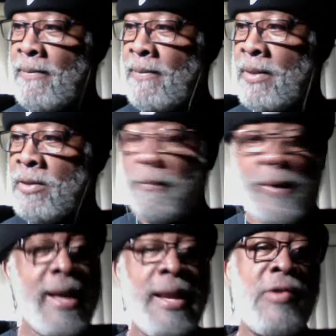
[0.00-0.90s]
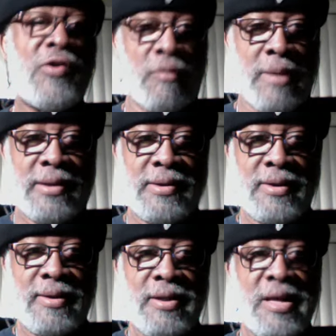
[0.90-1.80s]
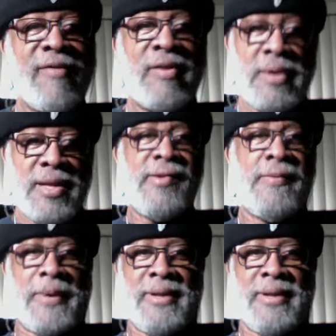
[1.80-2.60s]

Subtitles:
an instrument, you have to be disciplined.